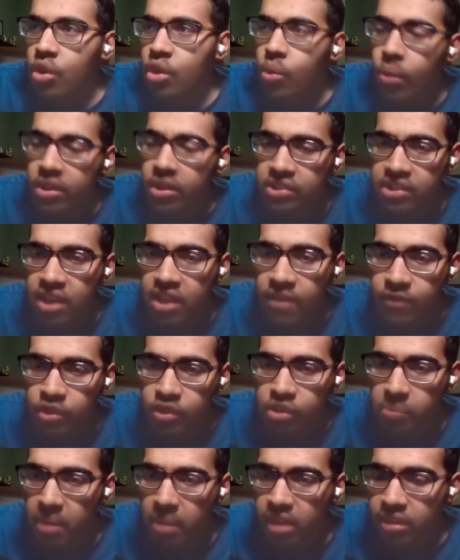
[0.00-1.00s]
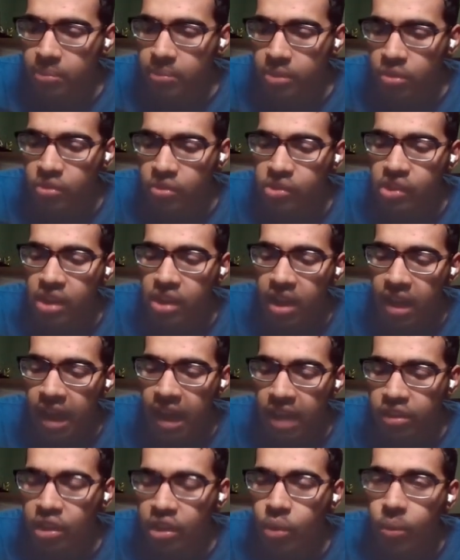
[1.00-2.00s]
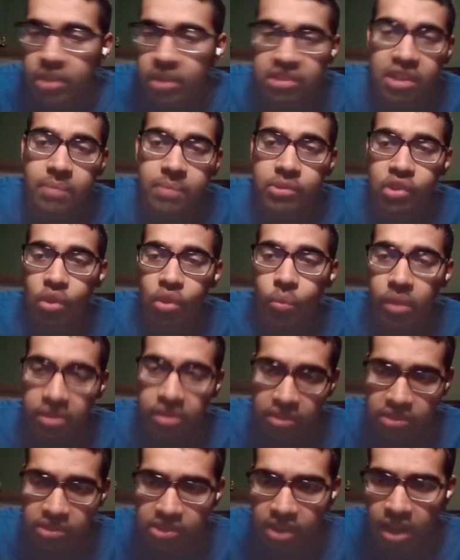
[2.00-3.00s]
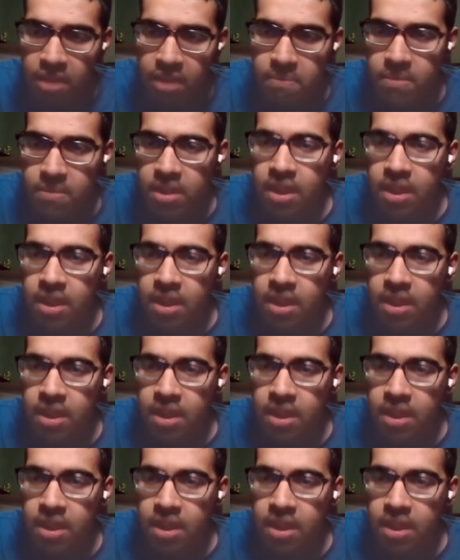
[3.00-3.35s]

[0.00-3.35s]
West Ham versus Bayer Leverkusen. I think West Ham is going to win this game.